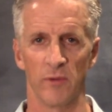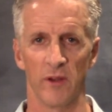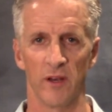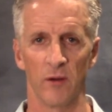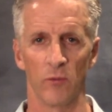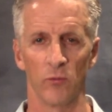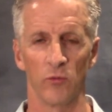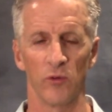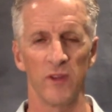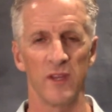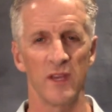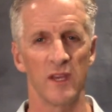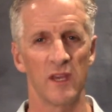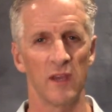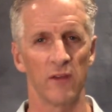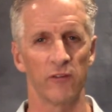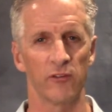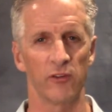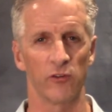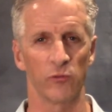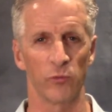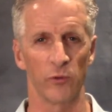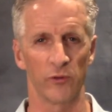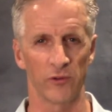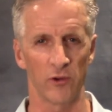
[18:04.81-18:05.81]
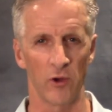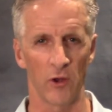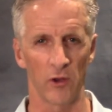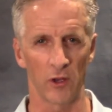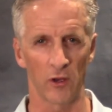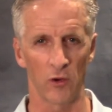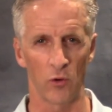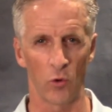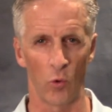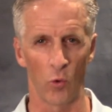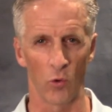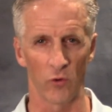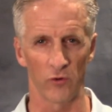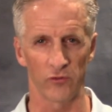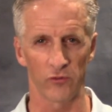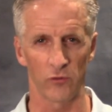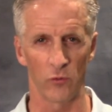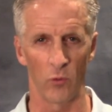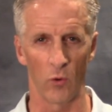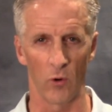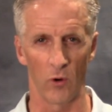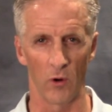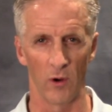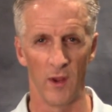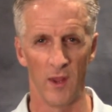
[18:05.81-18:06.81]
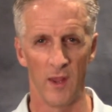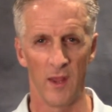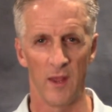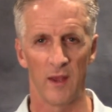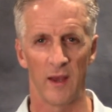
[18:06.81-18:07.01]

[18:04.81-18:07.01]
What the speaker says: but it really gives us what's called a core score.